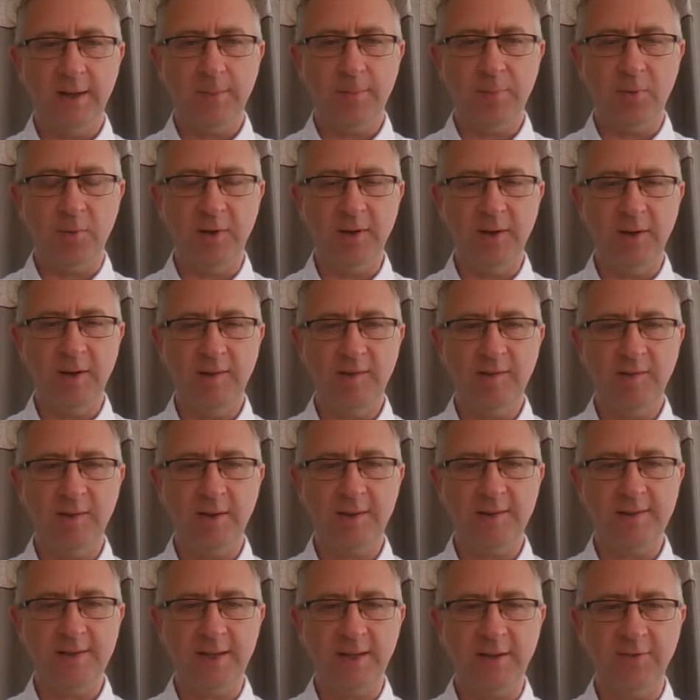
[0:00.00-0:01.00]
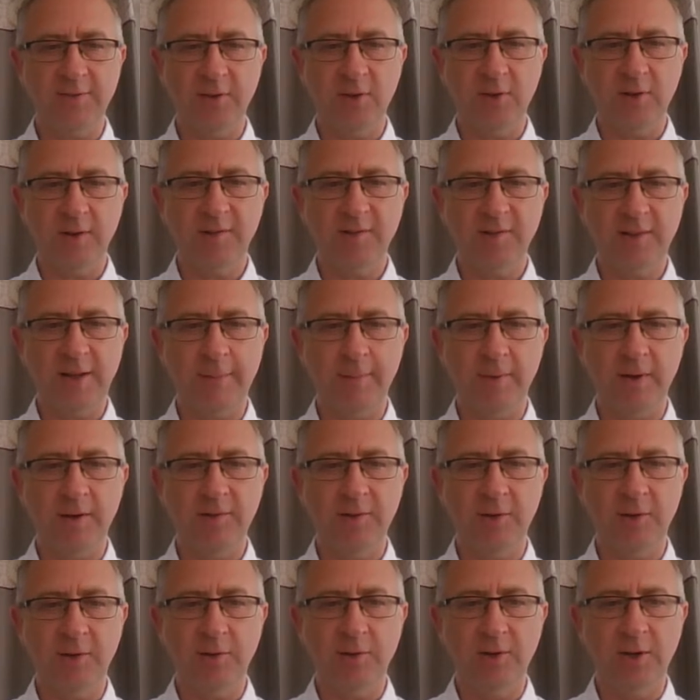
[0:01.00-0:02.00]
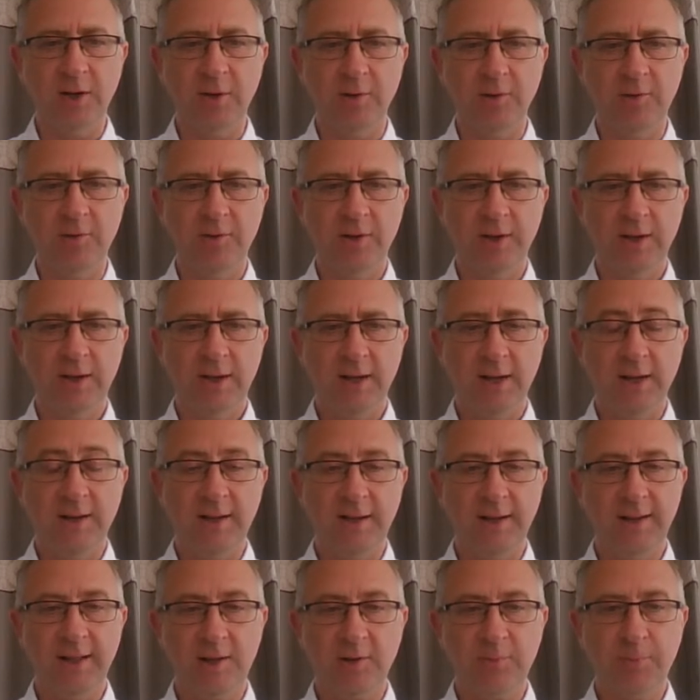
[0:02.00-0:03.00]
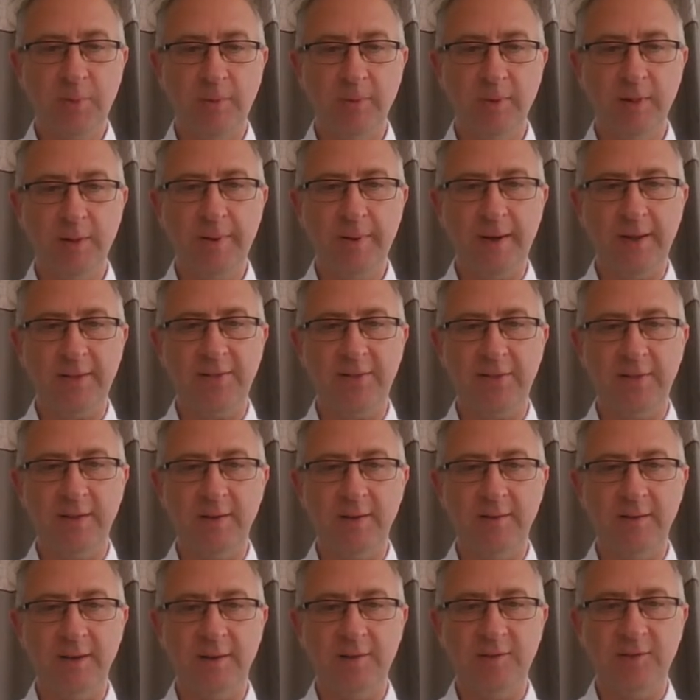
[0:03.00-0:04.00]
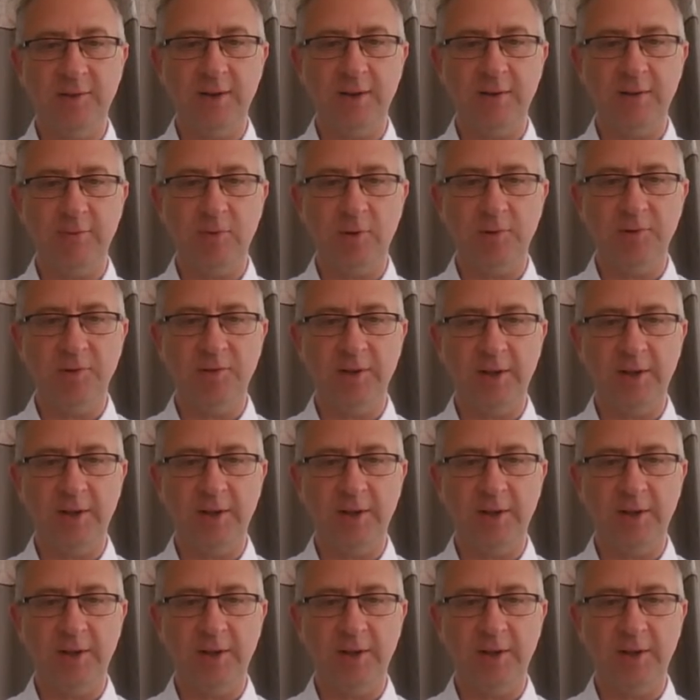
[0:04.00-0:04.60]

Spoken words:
putting his 6 furlong stamina to good use. Indeed, that's probably the path that Roger